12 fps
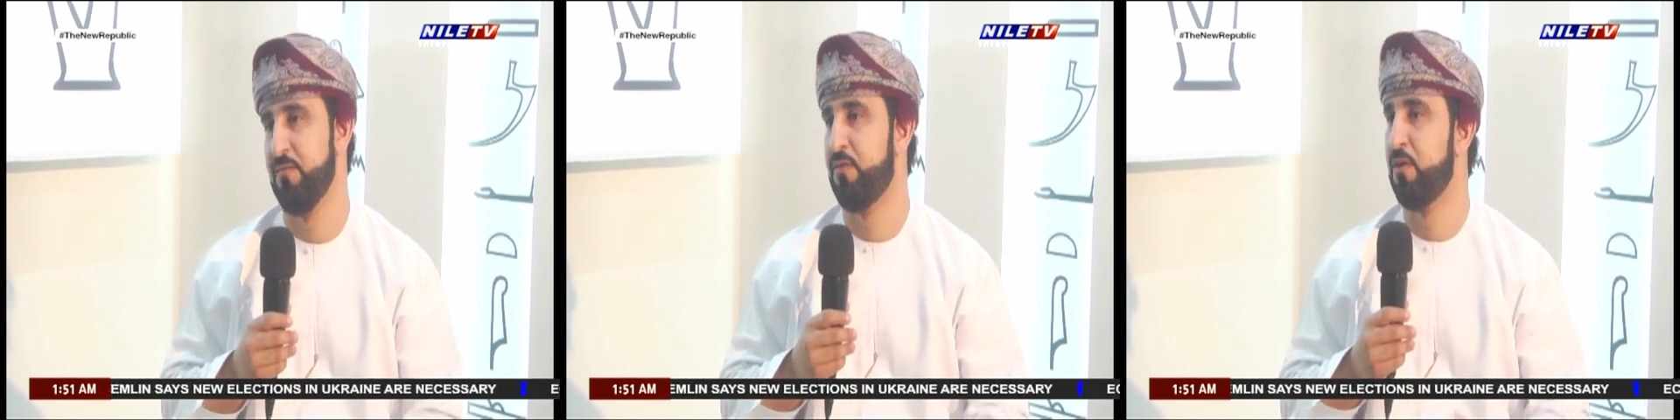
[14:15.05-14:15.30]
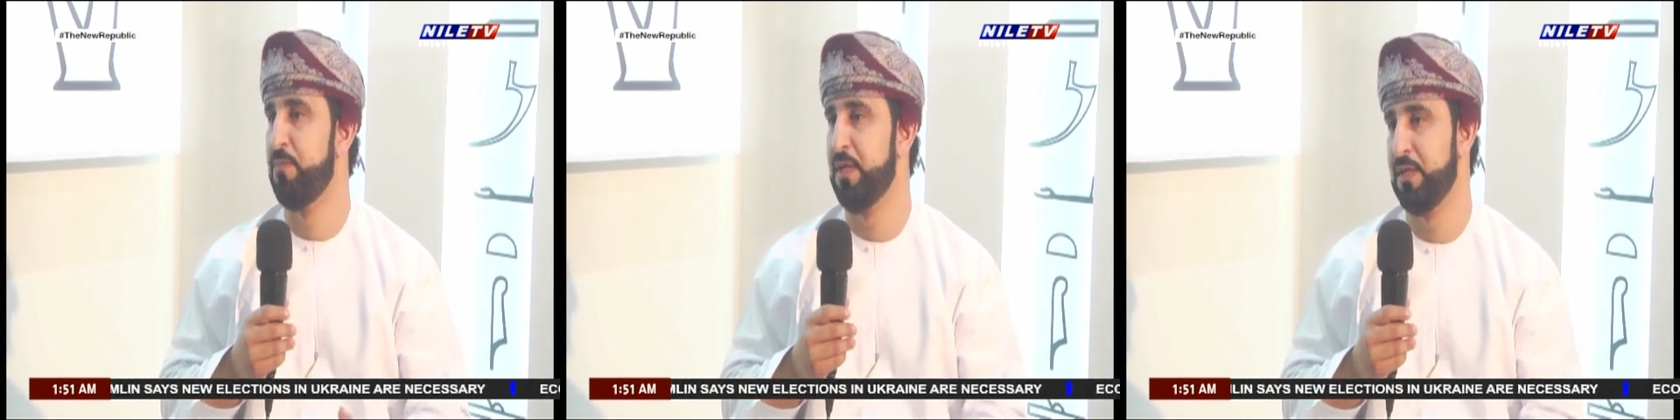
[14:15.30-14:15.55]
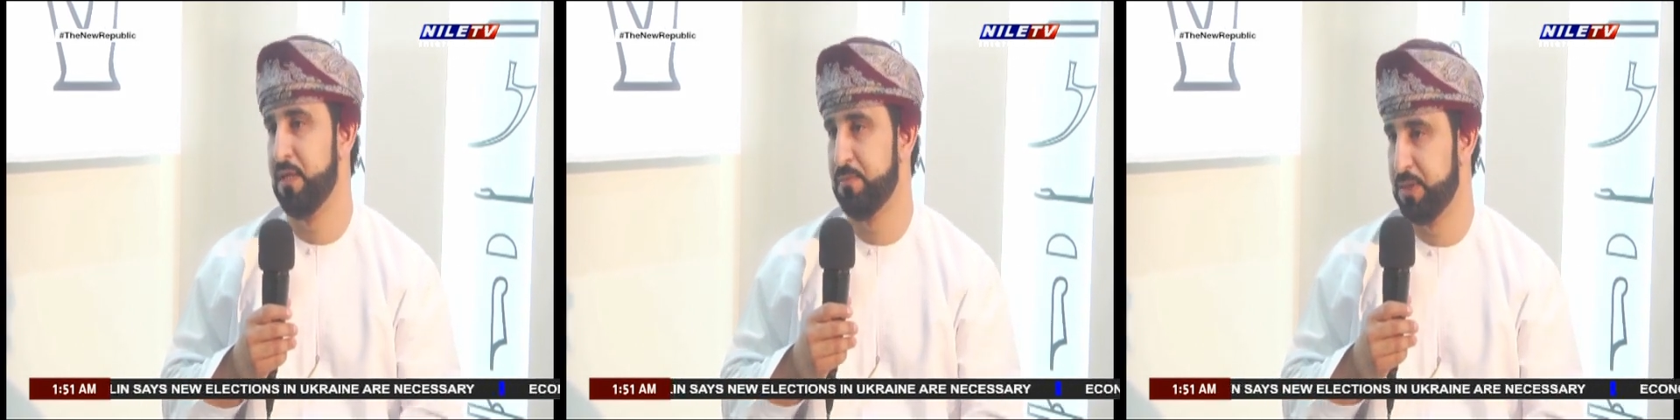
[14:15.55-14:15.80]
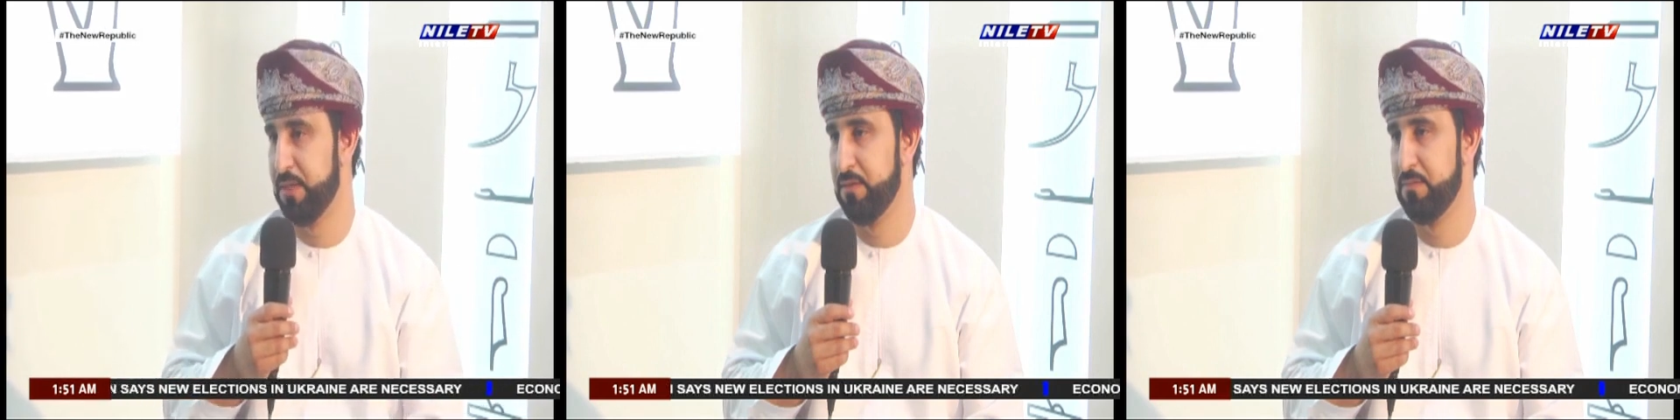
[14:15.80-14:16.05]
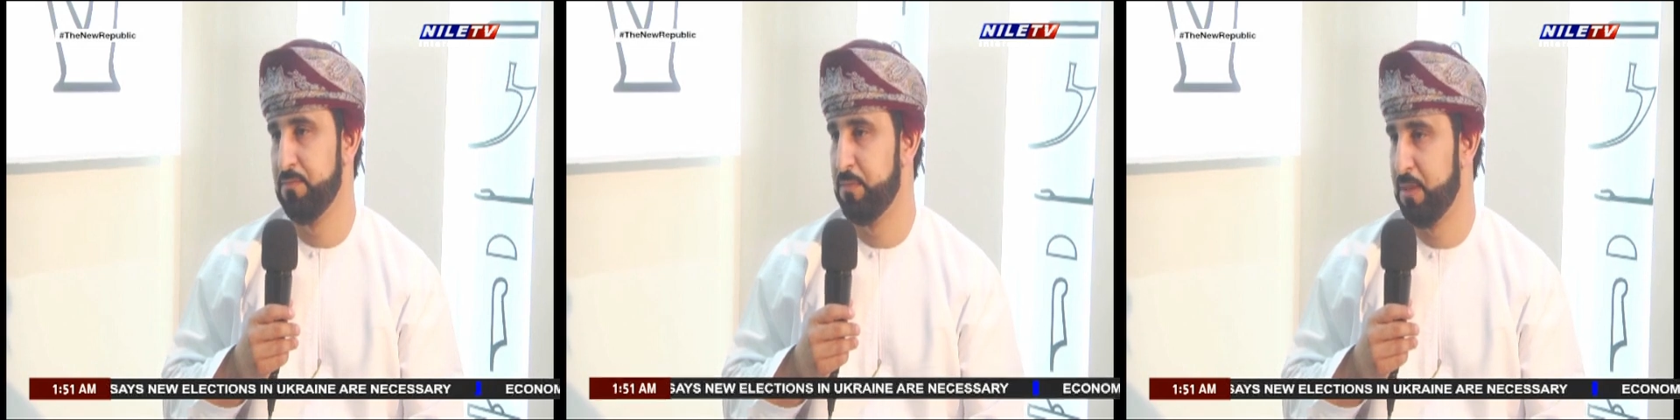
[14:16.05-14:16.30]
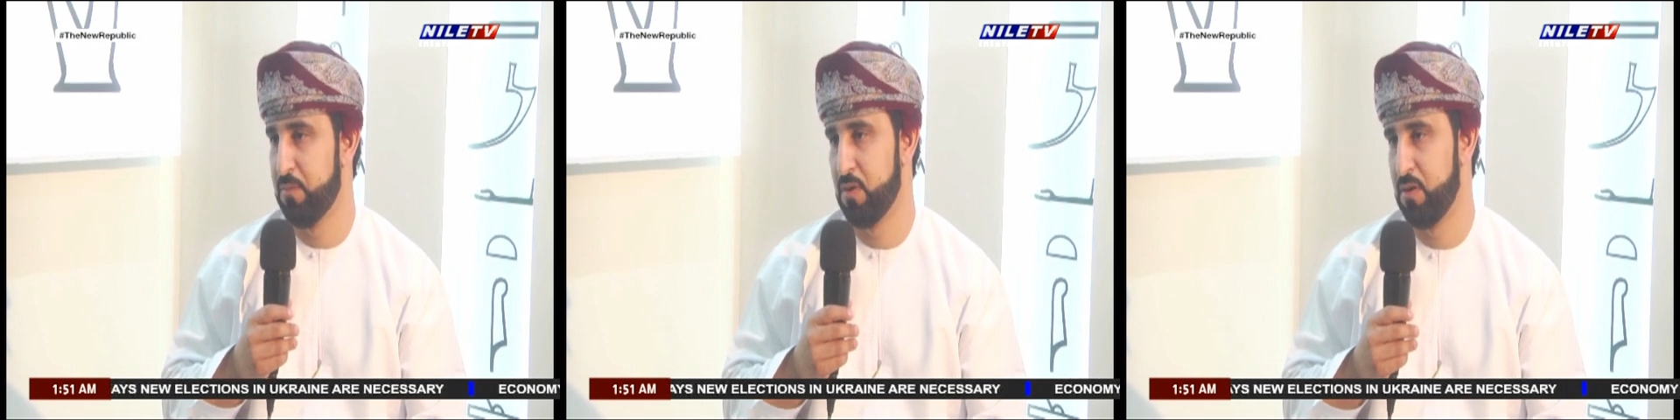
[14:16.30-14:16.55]
from Egyptian
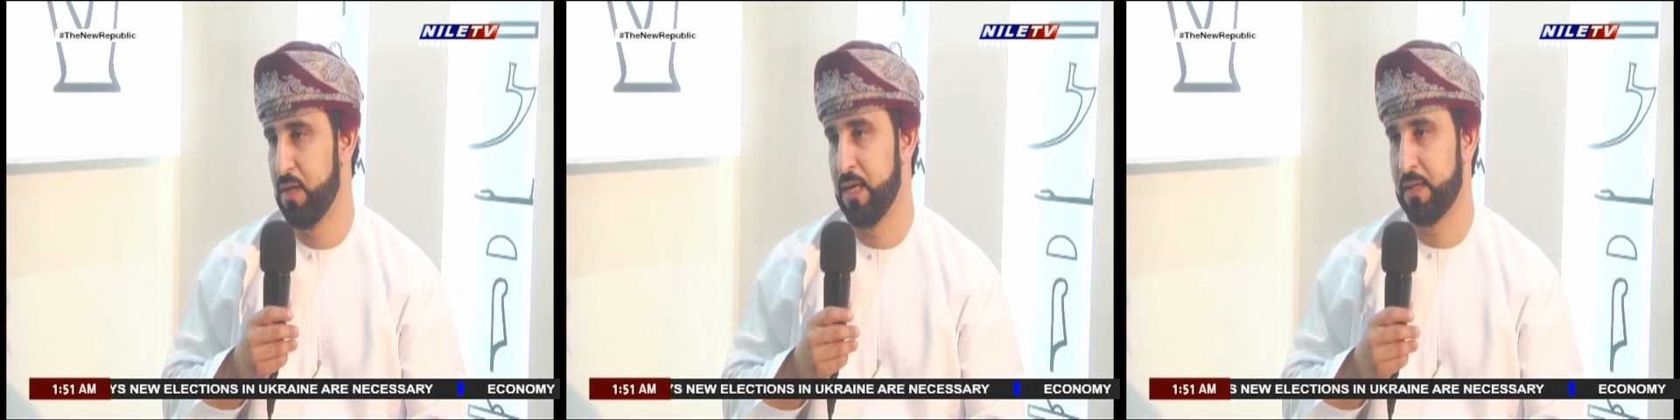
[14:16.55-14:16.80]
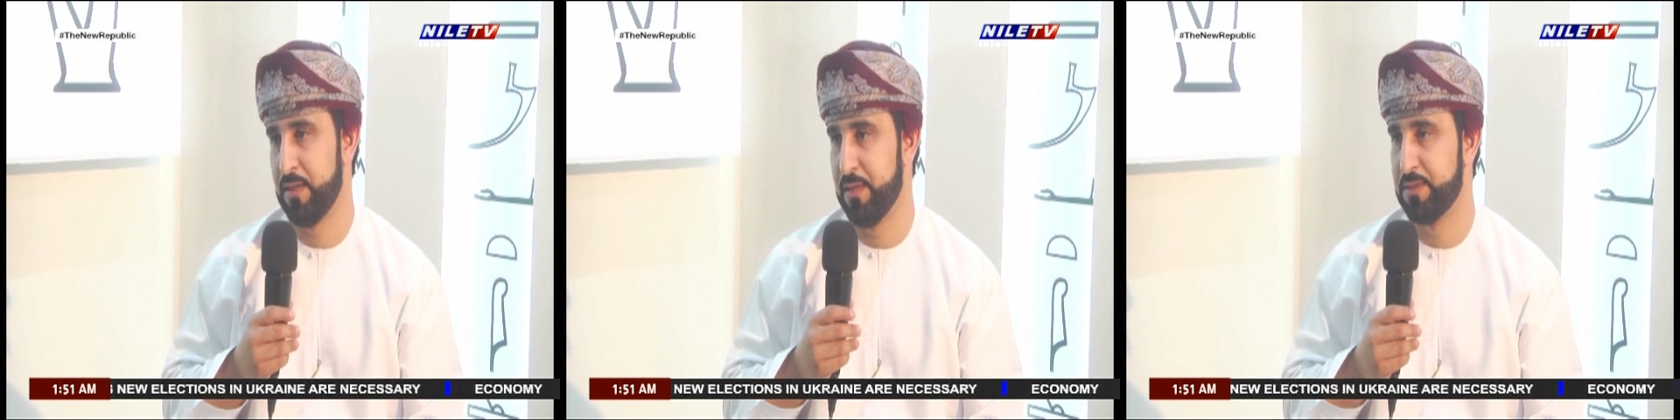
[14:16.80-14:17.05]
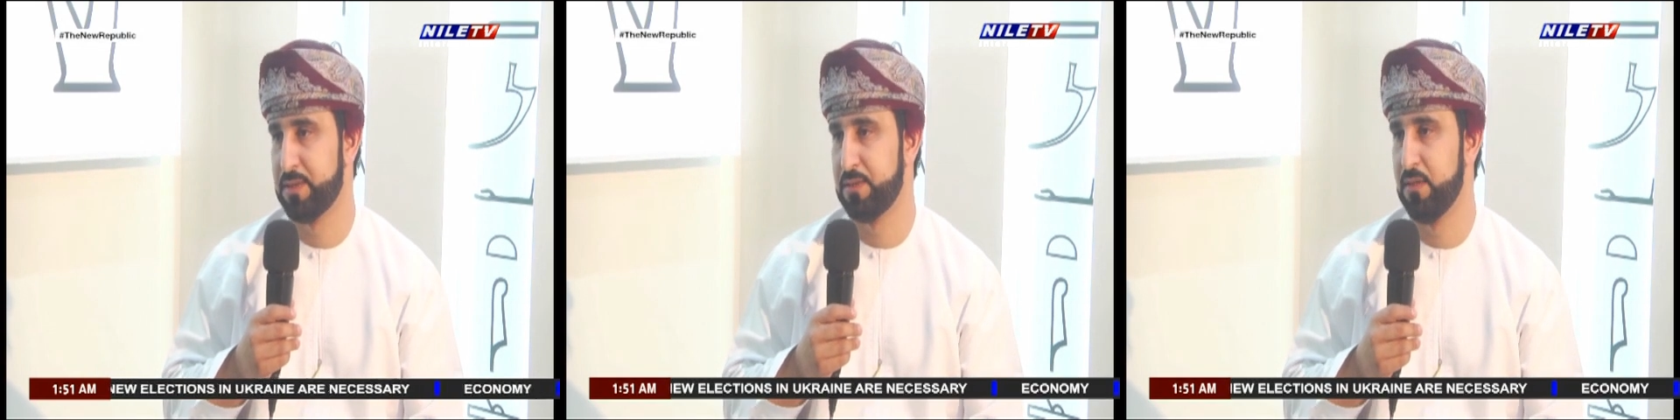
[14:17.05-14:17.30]
people like that.